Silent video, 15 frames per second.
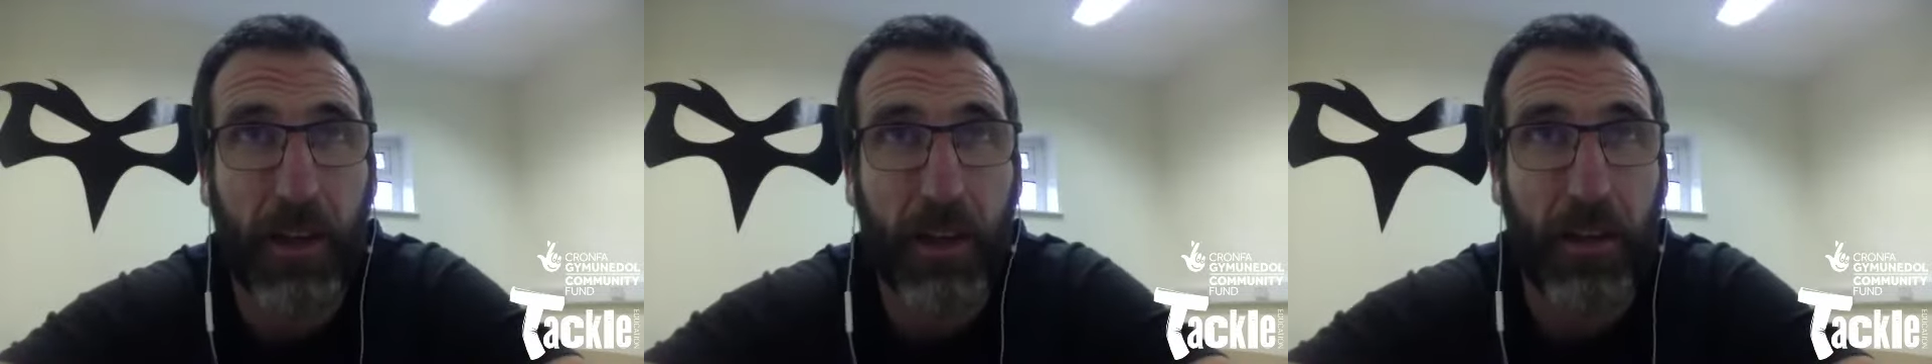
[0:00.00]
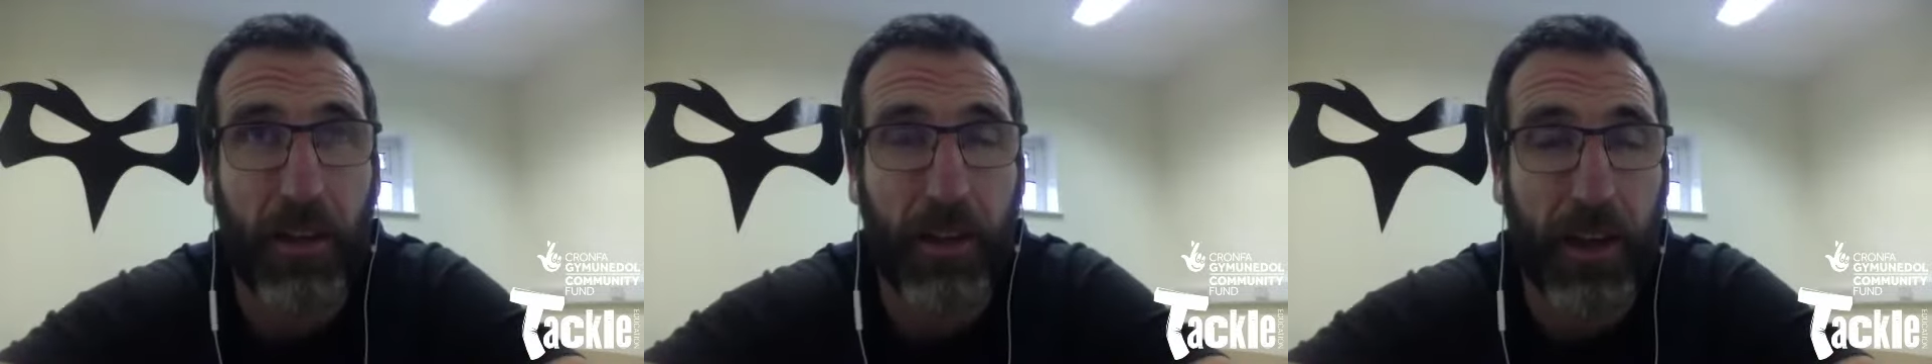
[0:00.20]

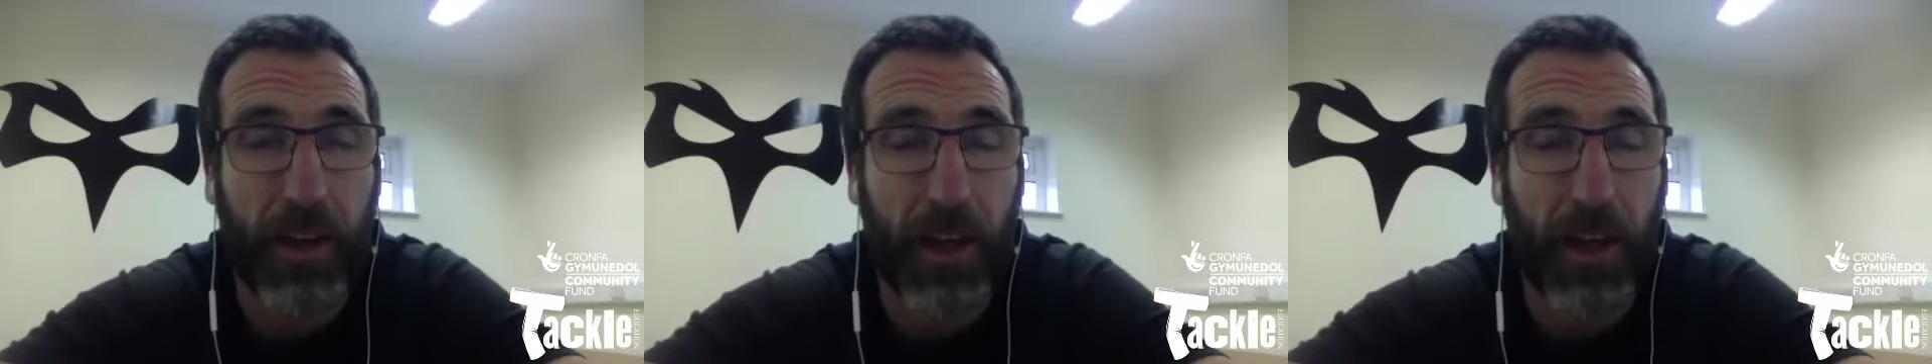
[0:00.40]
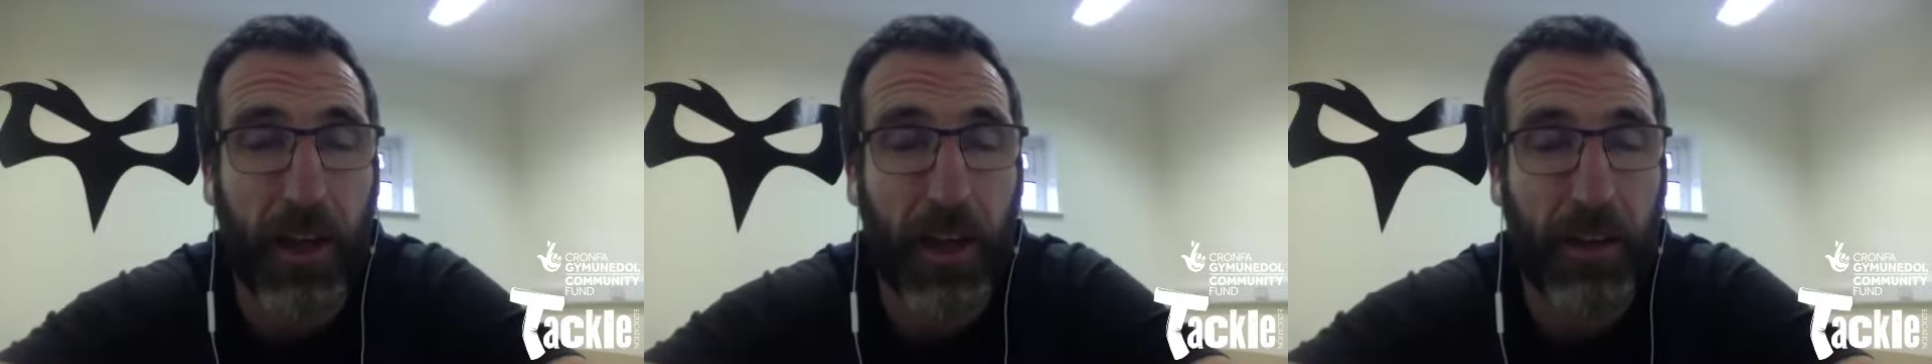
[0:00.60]
that
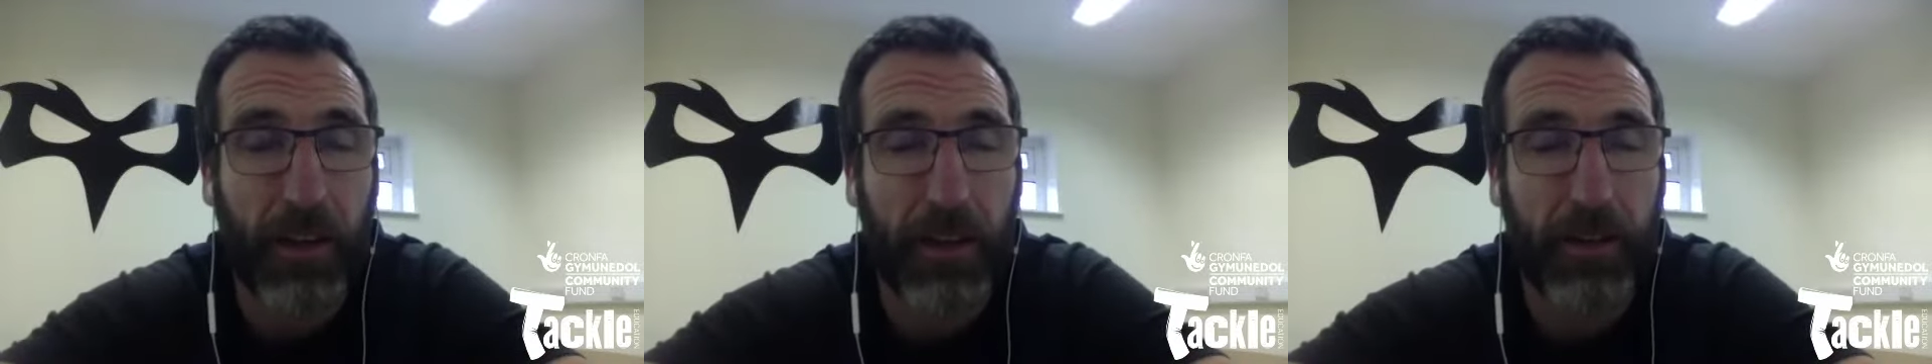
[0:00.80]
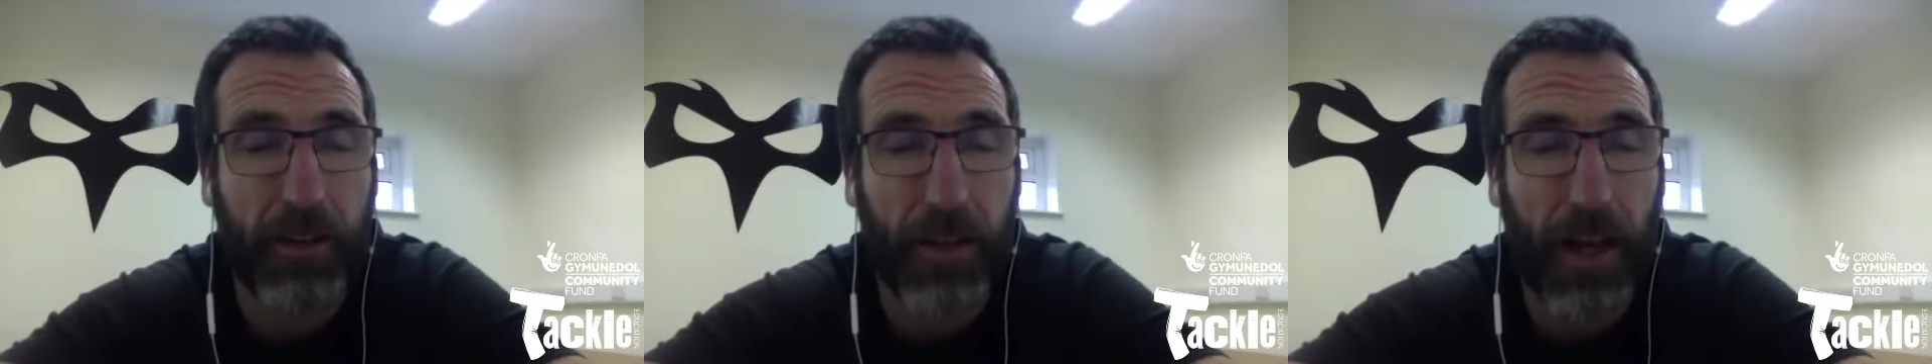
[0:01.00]

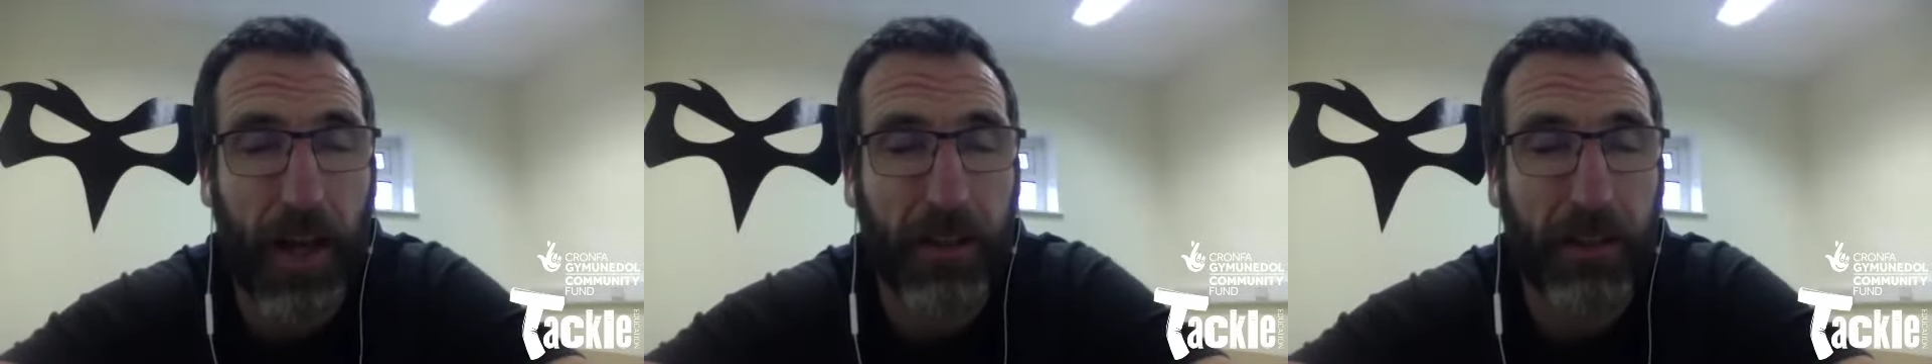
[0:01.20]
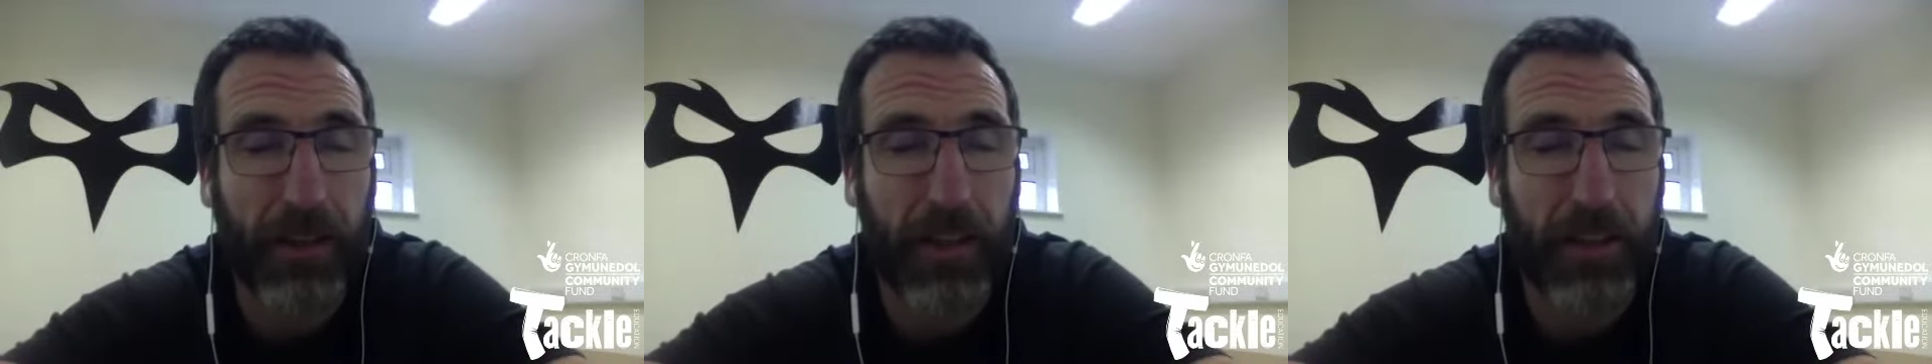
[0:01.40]
the
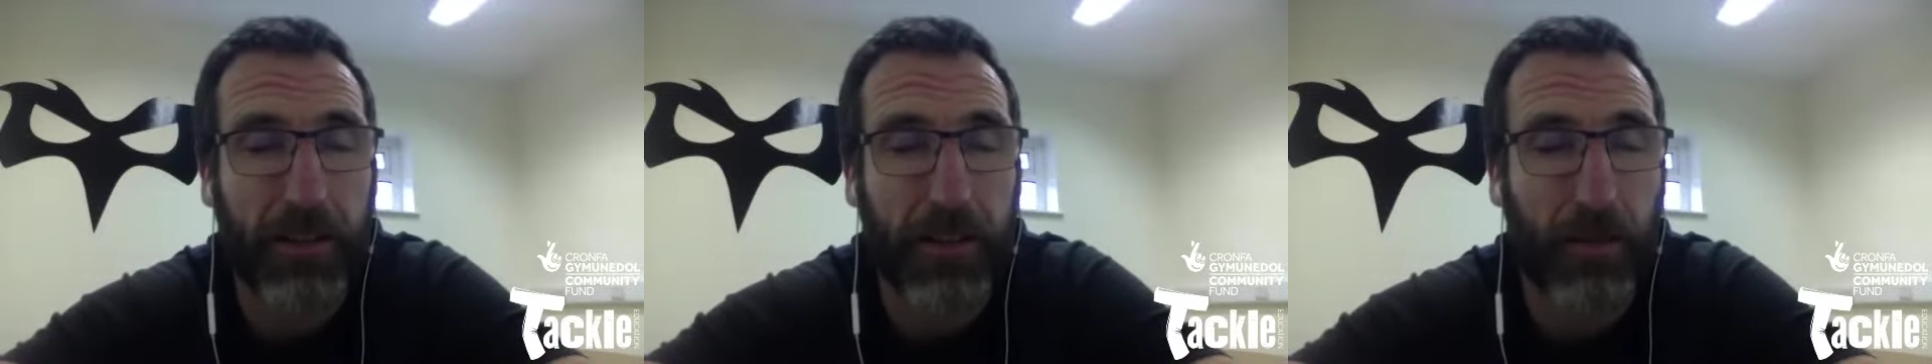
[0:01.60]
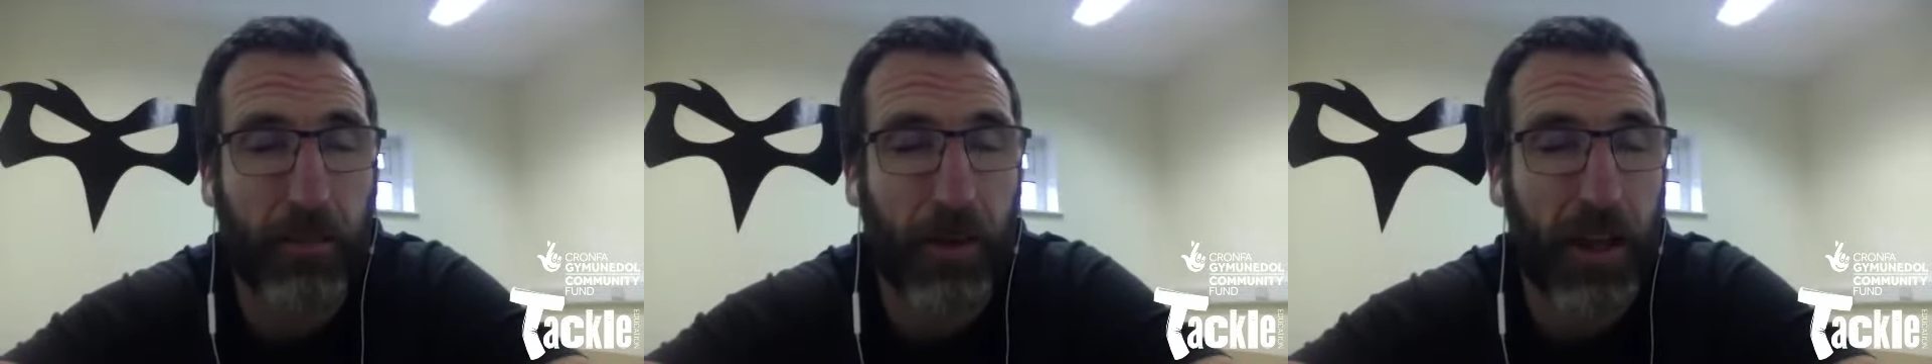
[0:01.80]
athletes and the